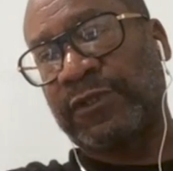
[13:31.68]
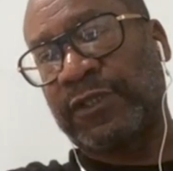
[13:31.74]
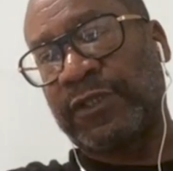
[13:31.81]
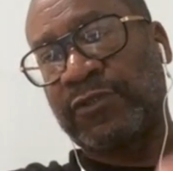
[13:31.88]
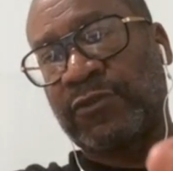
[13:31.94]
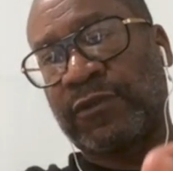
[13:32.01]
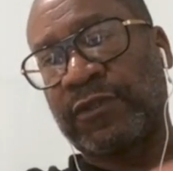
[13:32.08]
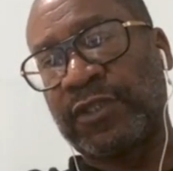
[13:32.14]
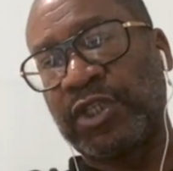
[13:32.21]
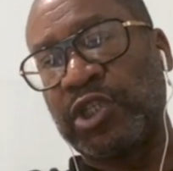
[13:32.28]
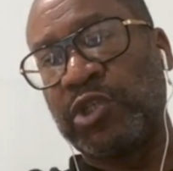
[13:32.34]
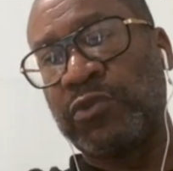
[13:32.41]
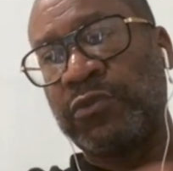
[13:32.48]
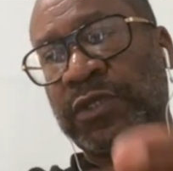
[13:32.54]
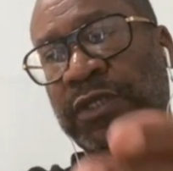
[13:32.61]
really sort of the
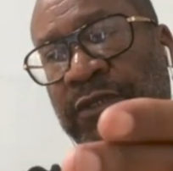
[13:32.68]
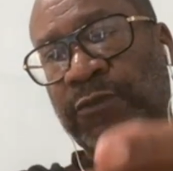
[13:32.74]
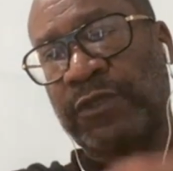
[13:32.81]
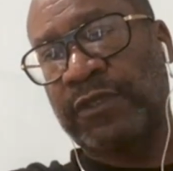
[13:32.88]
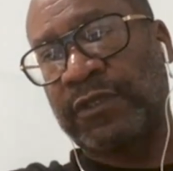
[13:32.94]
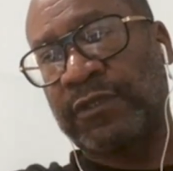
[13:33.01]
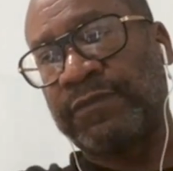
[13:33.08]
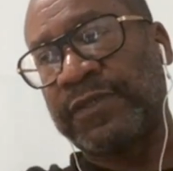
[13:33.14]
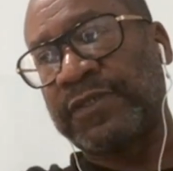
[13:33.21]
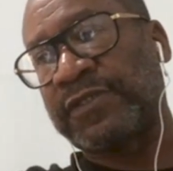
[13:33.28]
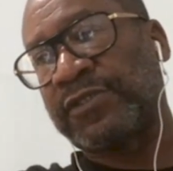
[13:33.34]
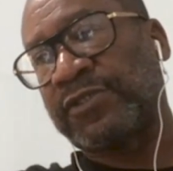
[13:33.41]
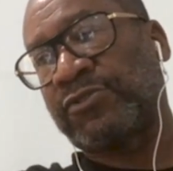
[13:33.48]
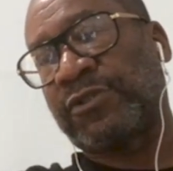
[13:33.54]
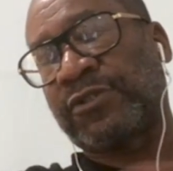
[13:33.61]
unit within a
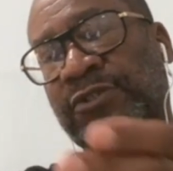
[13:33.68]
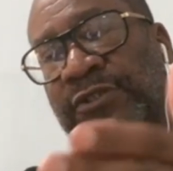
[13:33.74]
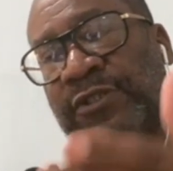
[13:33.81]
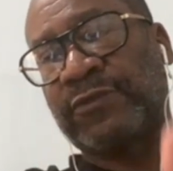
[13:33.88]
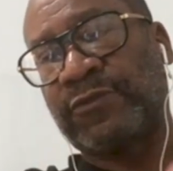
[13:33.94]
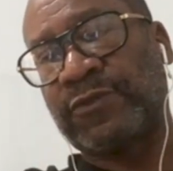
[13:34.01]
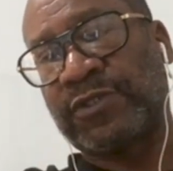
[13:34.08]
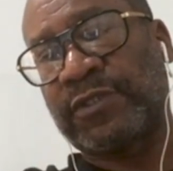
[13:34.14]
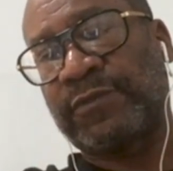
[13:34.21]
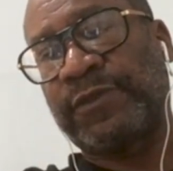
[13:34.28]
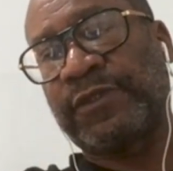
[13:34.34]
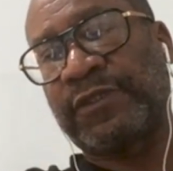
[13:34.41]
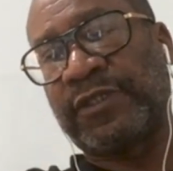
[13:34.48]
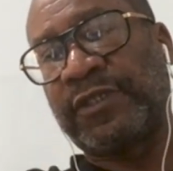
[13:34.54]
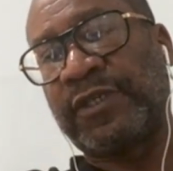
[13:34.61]
business structure that was
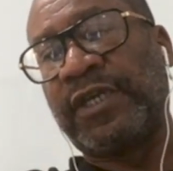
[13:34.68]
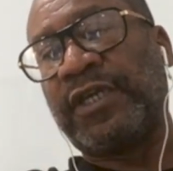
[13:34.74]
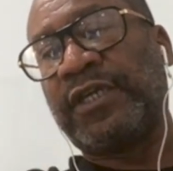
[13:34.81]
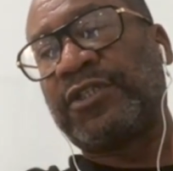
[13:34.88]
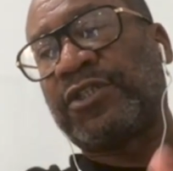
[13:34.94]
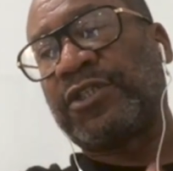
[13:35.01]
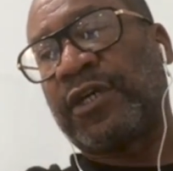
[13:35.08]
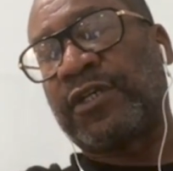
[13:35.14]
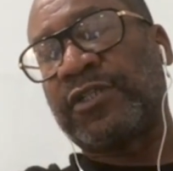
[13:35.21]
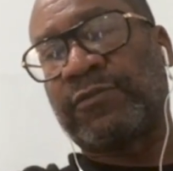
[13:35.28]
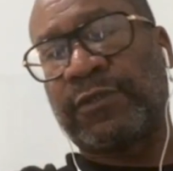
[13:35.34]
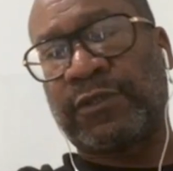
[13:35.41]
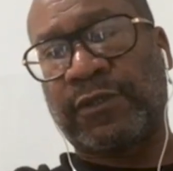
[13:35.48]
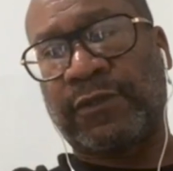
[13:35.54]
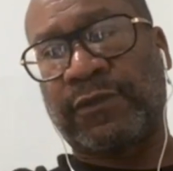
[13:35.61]
typically
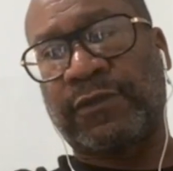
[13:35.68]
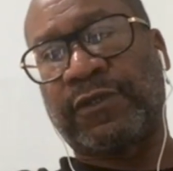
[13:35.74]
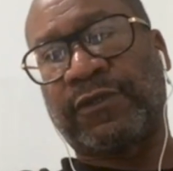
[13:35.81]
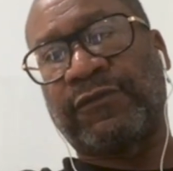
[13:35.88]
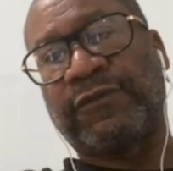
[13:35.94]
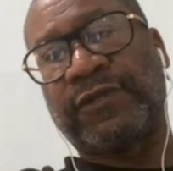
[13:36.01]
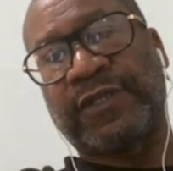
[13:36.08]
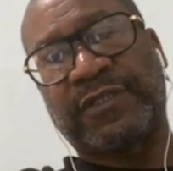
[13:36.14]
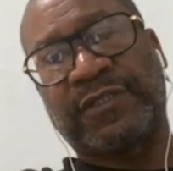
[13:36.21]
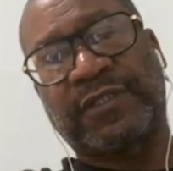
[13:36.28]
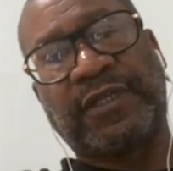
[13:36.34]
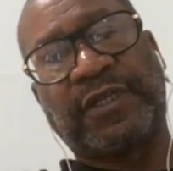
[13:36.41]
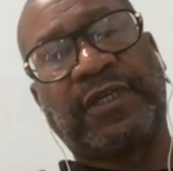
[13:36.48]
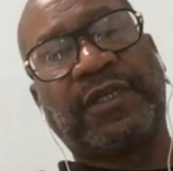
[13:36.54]
charged with holding risk.